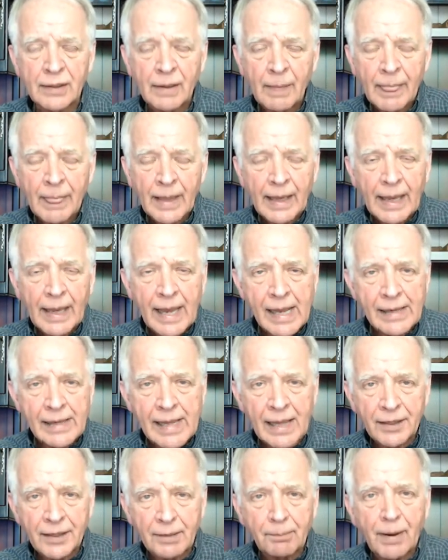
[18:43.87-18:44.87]
and on
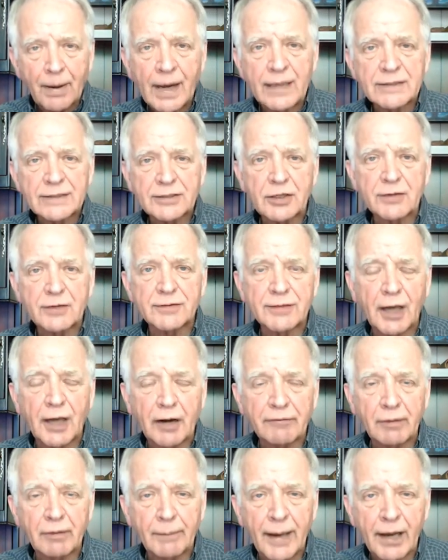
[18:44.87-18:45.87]
the positive side of
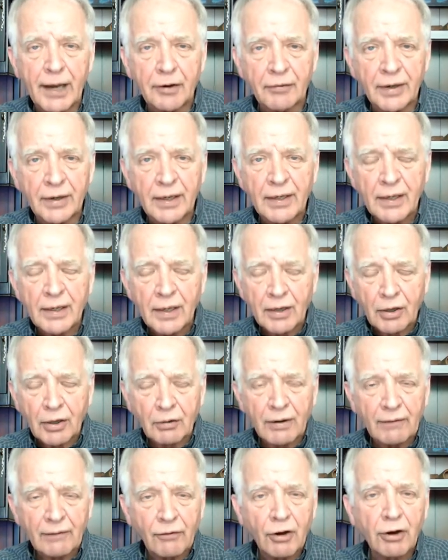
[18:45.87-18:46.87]
a battery, you
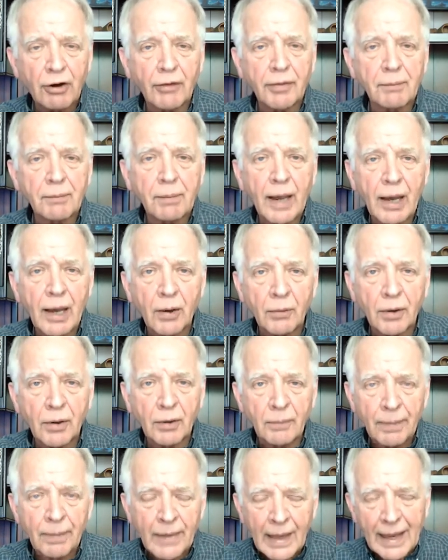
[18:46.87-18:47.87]
have all the power.
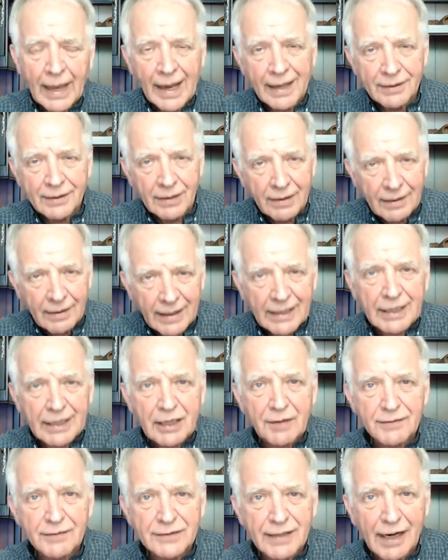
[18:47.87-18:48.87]
On the
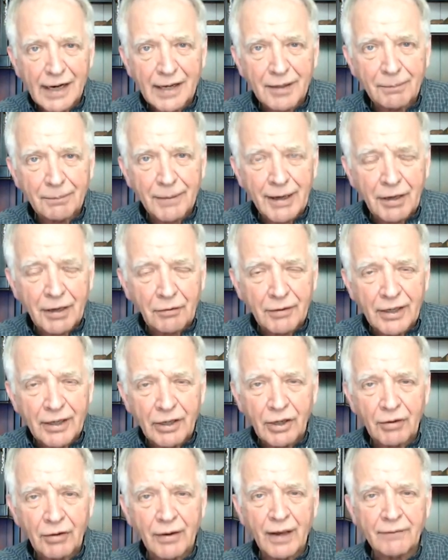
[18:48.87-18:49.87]
negative side of the battery,
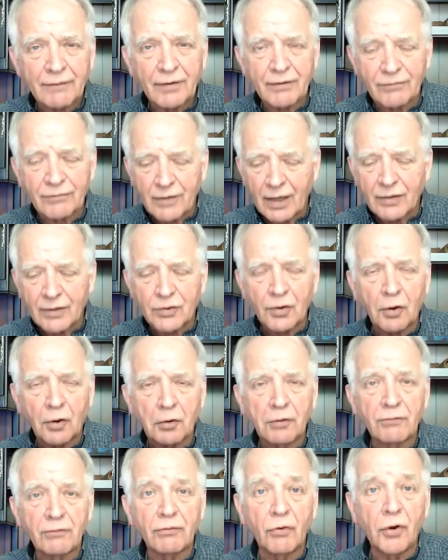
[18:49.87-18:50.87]
you have a, a total
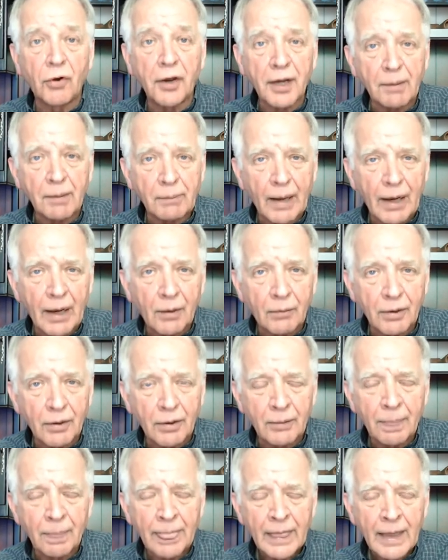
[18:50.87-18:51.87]
void of power.
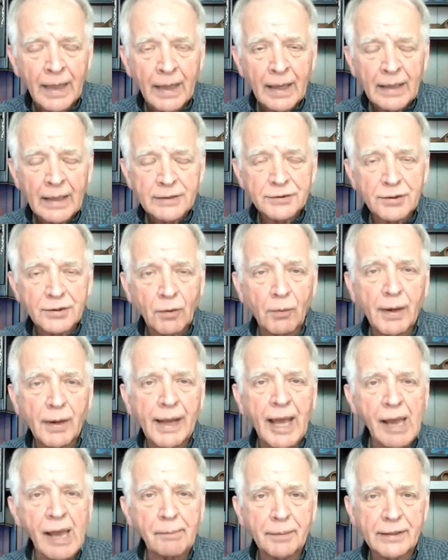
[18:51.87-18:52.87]
So what
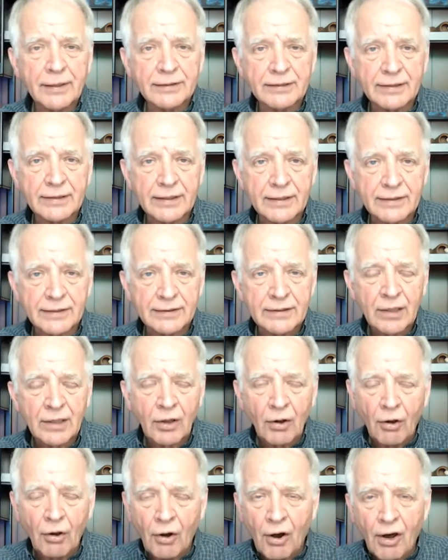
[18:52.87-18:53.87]
happens is
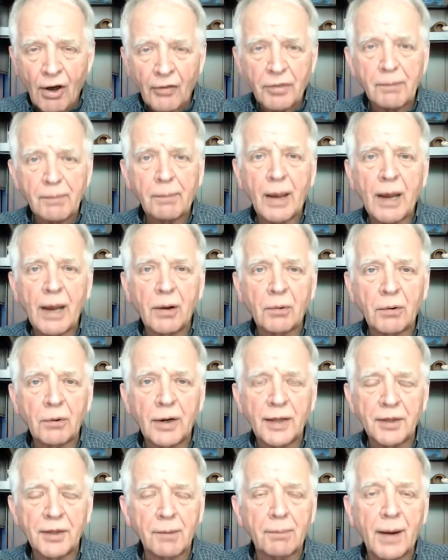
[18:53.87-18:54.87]
all the power on
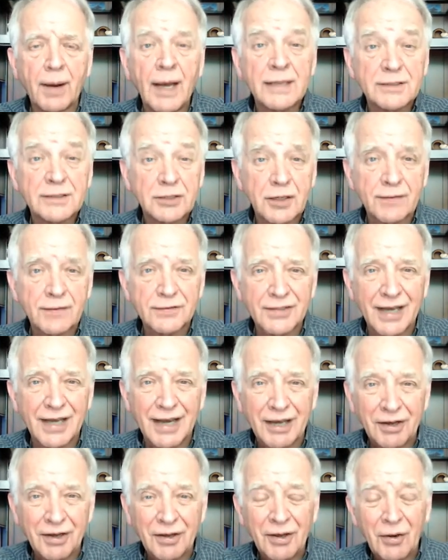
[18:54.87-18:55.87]
the positive
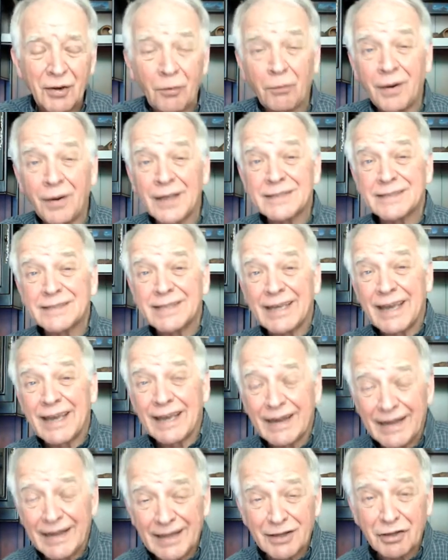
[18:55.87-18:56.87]
side wants to get
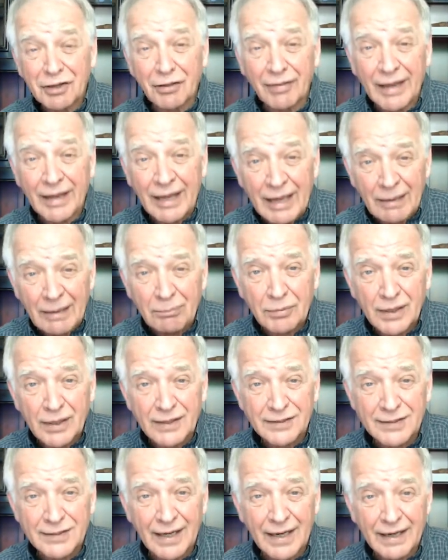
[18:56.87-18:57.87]
into the empty
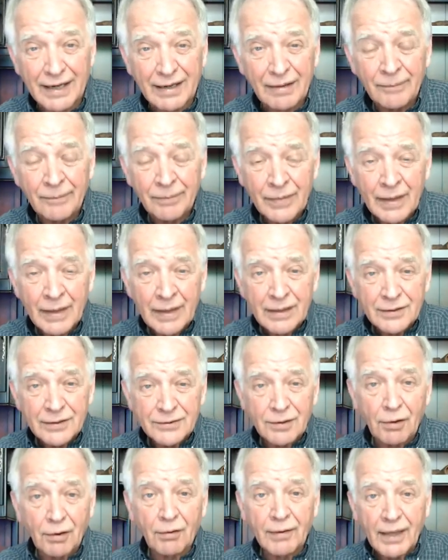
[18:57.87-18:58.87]
side.
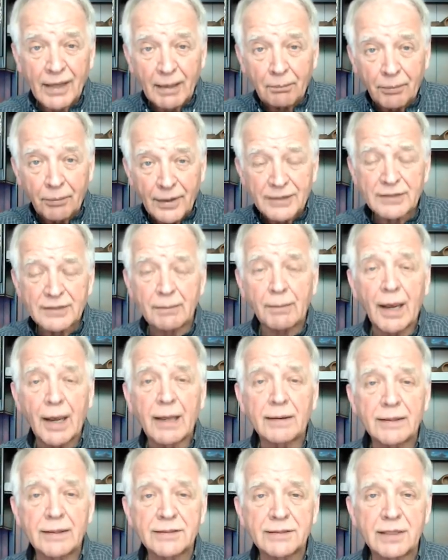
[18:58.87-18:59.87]
So it brings a
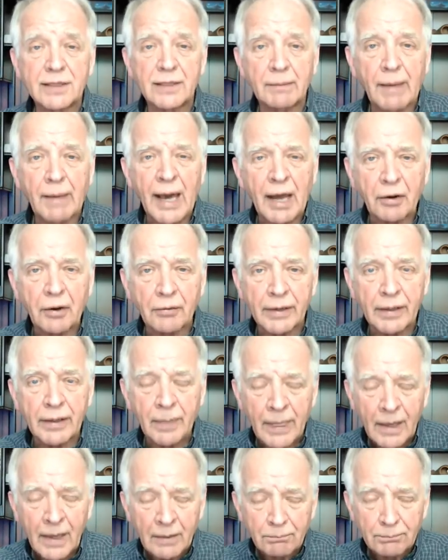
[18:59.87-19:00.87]
balance in the battery.
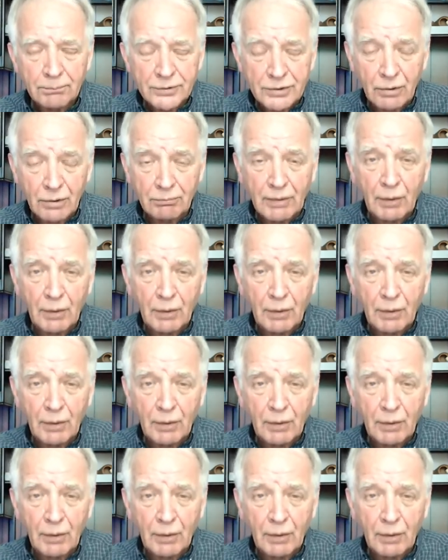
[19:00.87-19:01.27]
So but what